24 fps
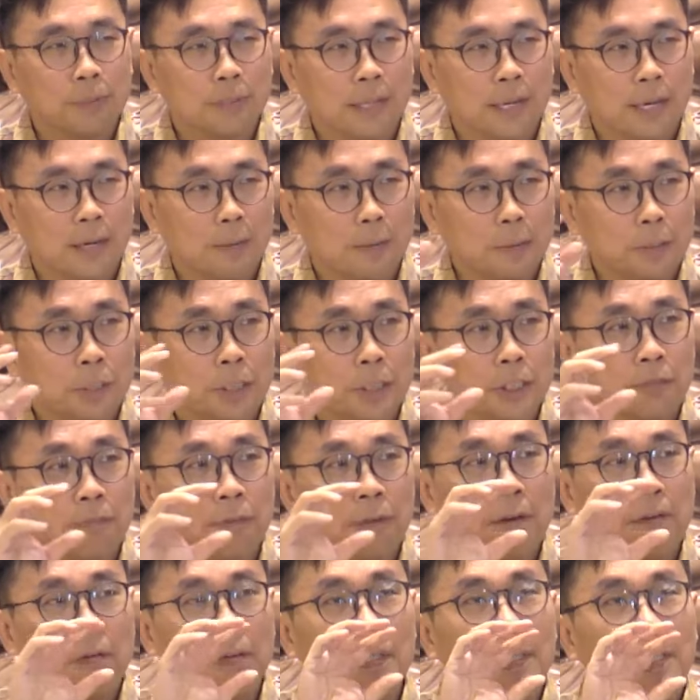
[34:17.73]
which is
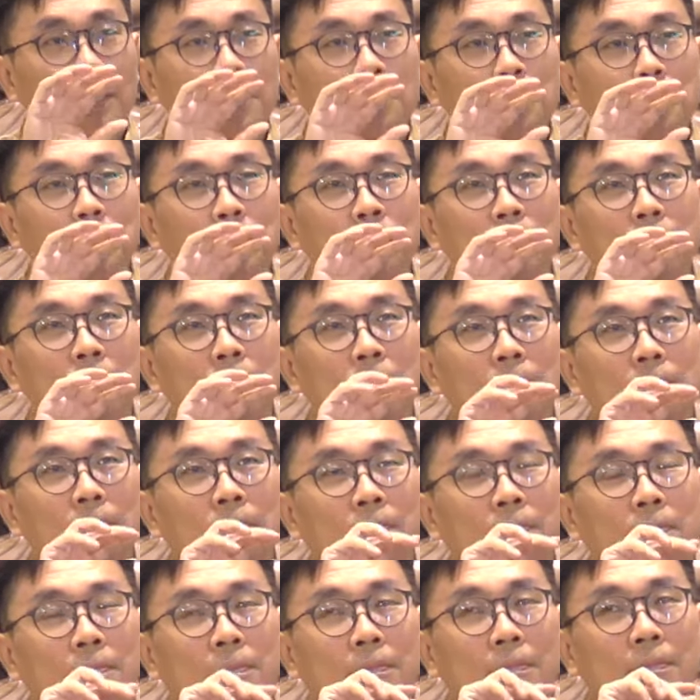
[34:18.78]
very
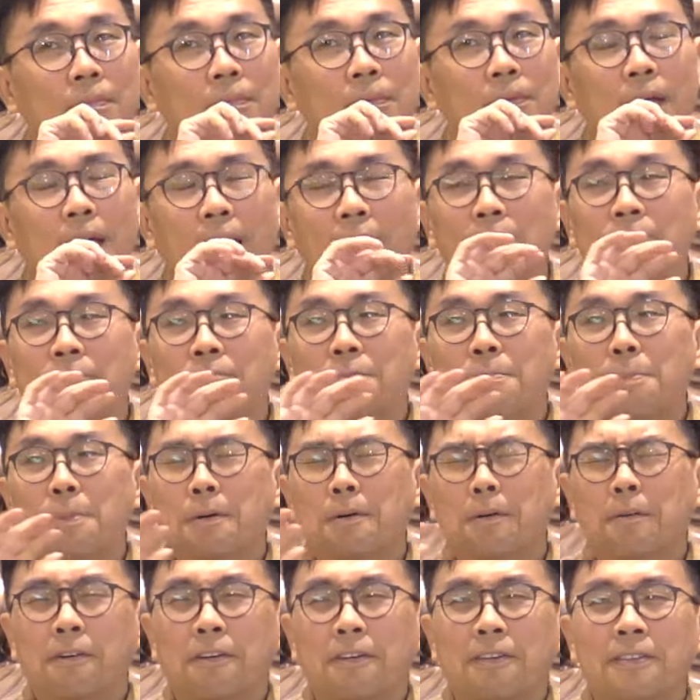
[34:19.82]

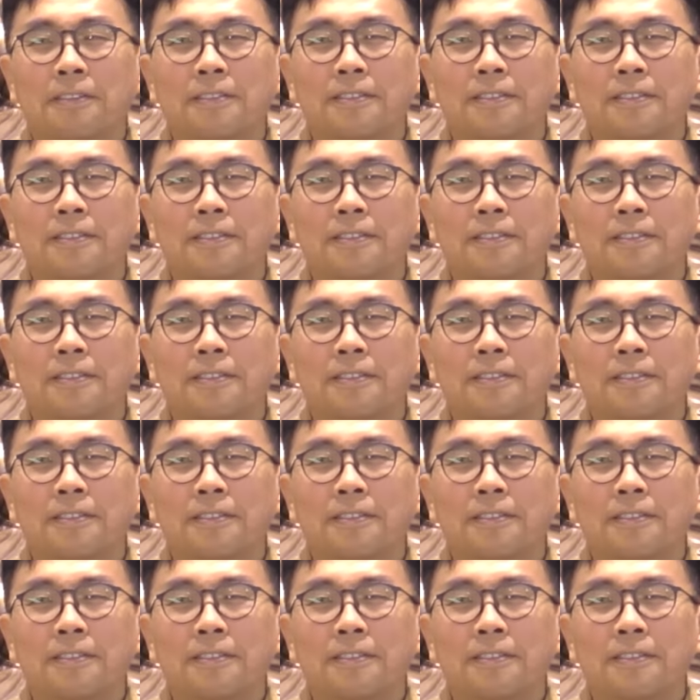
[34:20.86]
ephemeral,